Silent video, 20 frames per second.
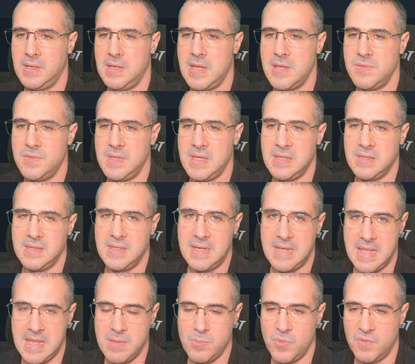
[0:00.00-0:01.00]
and then the
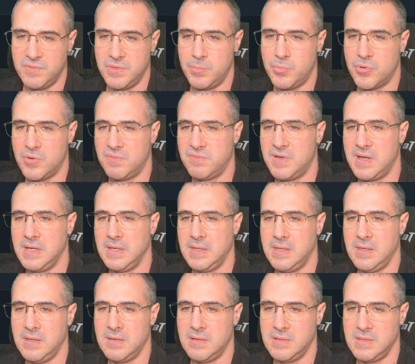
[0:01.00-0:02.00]
name of the profile
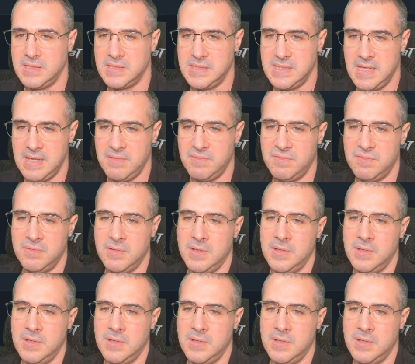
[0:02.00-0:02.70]
here is dev